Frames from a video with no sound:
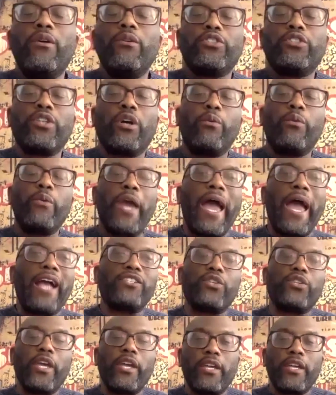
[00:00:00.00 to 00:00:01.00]
So we're
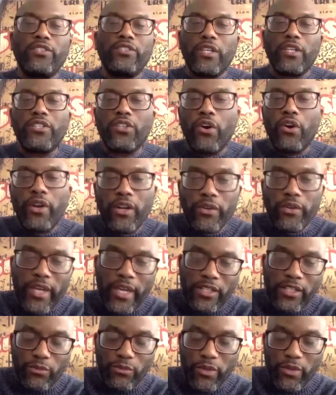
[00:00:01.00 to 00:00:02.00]
actually, it's on
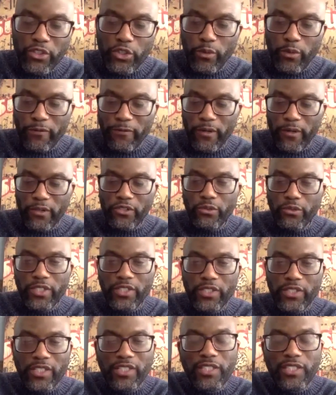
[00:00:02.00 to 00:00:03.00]
location. What you refer to
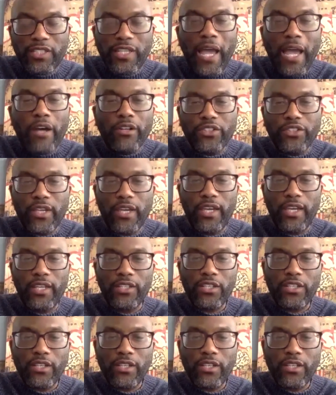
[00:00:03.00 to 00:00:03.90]
as a sound stage.